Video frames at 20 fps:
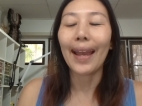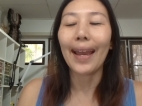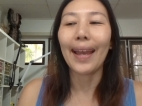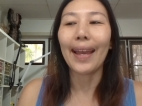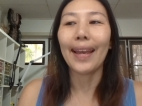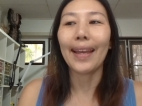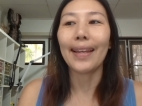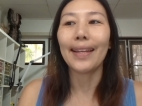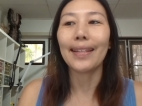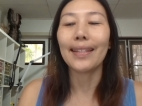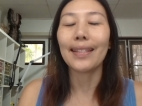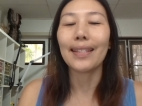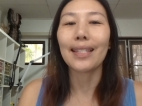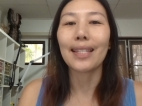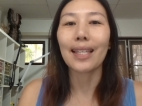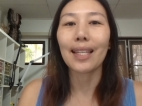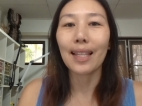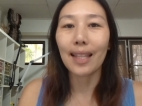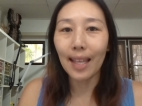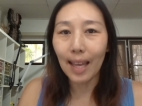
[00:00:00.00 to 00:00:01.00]

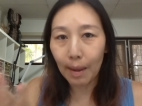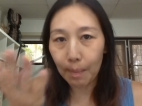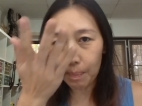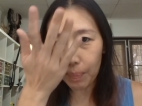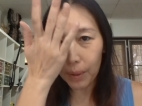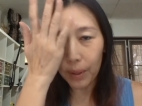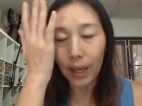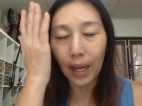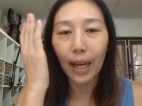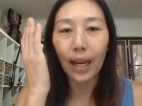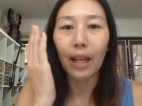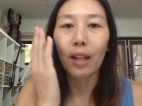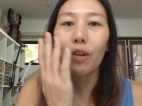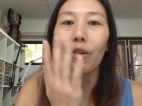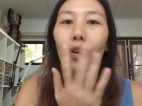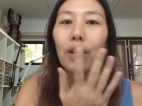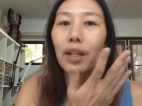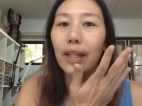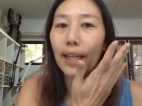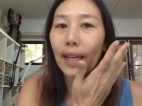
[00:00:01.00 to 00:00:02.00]
and then put
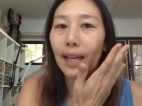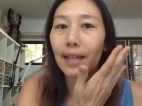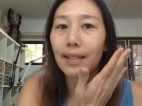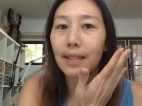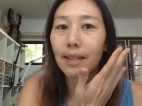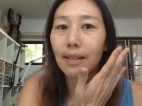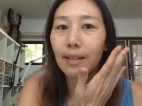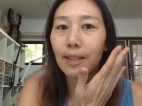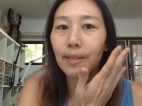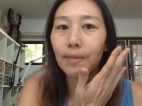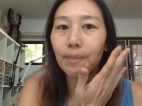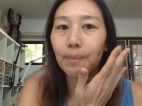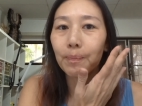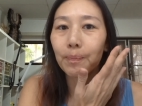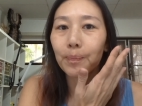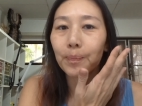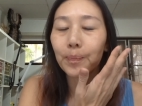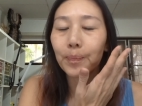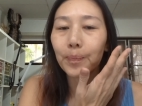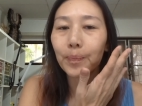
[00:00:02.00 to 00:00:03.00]
hyaluronic acid on.
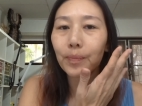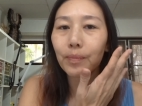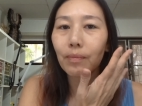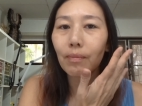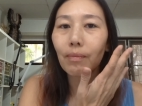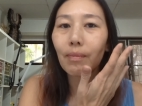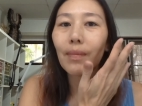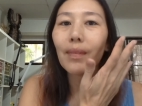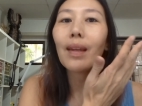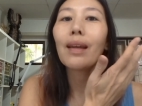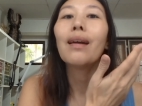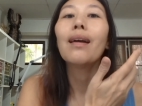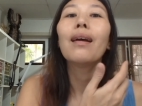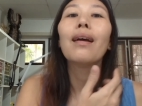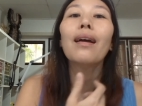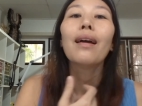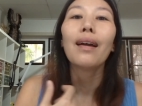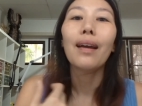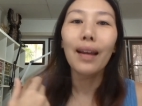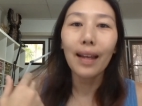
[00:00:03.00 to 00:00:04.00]

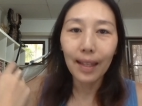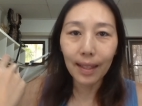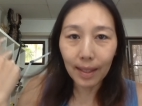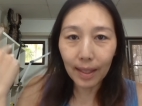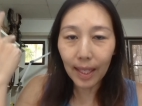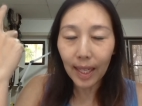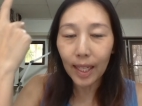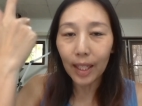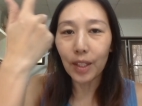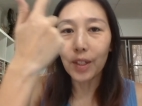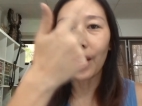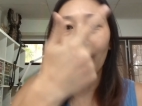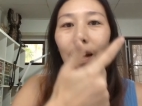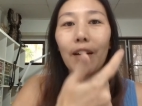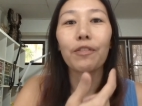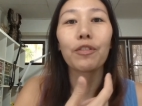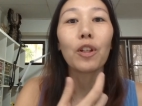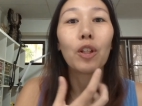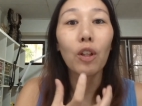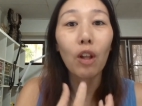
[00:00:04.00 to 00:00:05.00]
And then you
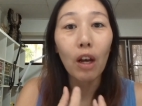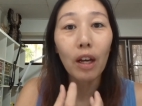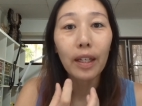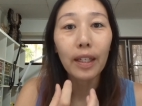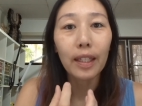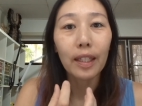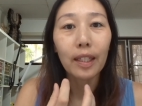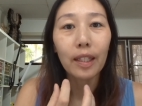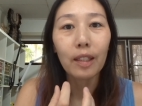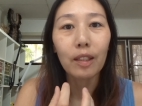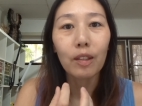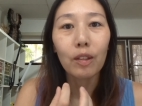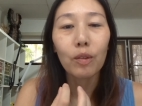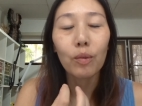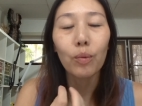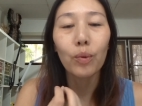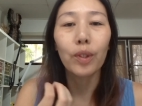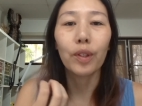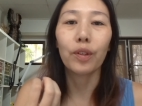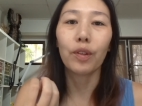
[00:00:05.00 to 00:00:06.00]
have to lock it in
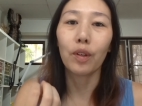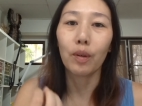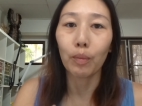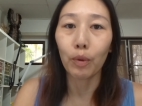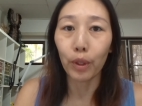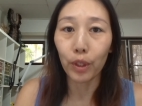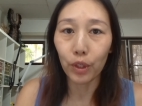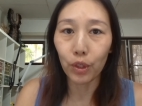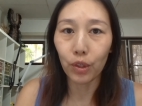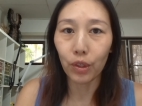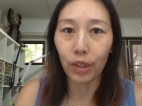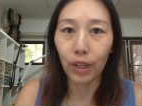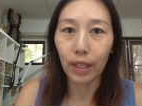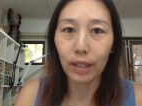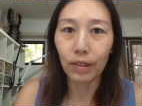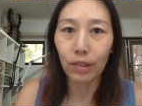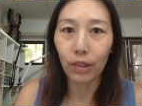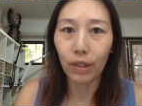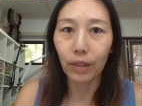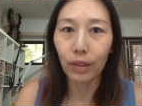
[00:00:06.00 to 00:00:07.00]
with a
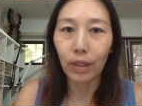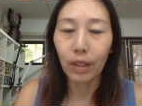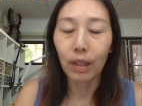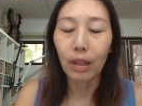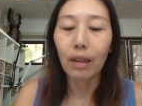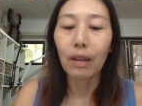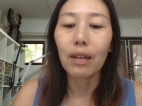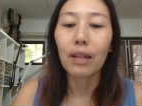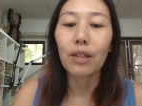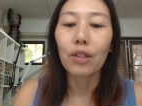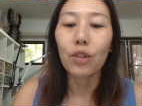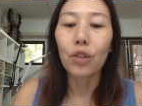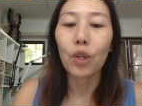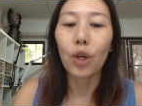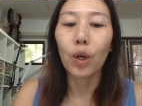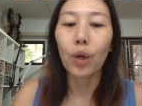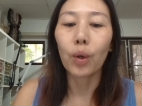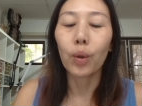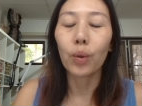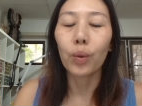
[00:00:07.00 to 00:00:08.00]
moisturizer.
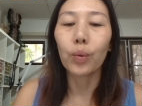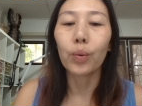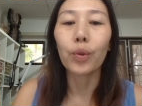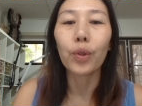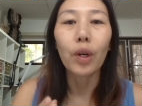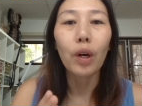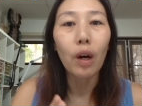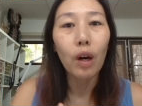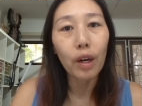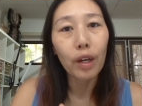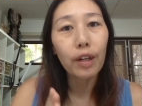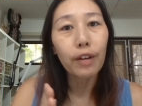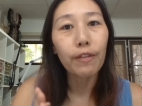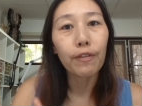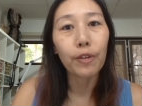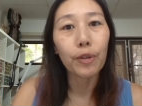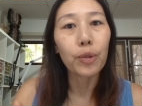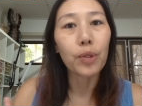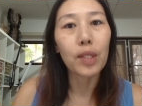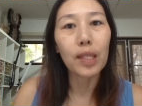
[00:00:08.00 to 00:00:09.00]
So there are a
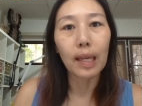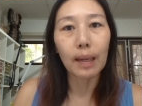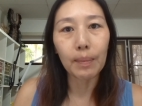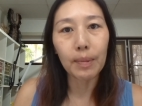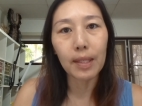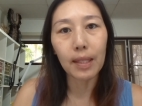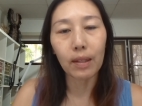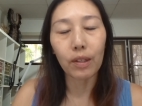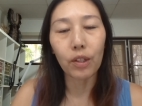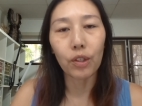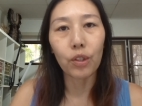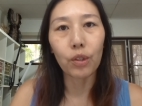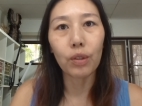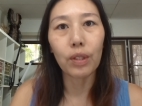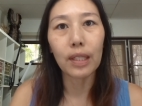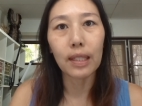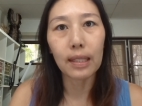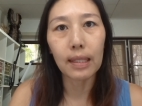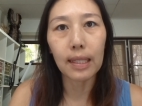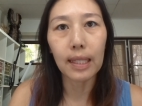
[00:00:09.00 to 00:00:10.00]
few steps that you do
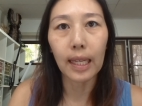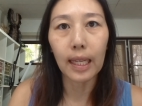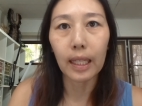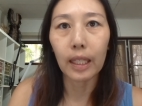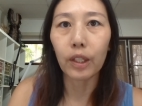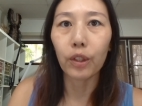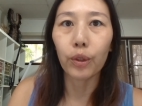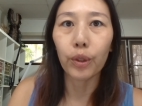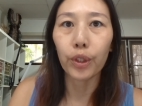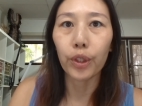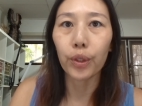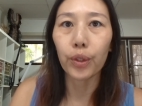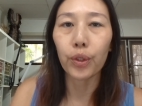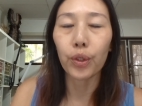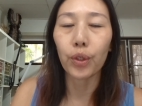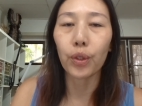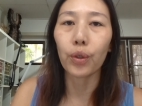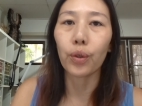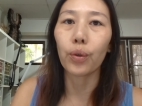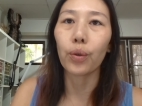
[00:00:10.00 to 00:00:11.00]
need to take in order
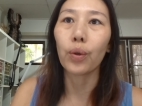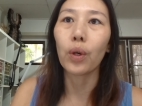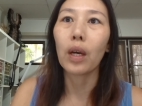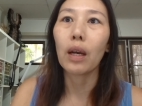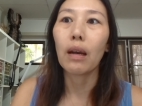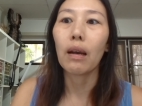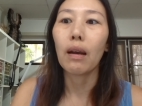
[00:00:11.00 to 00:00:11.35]
to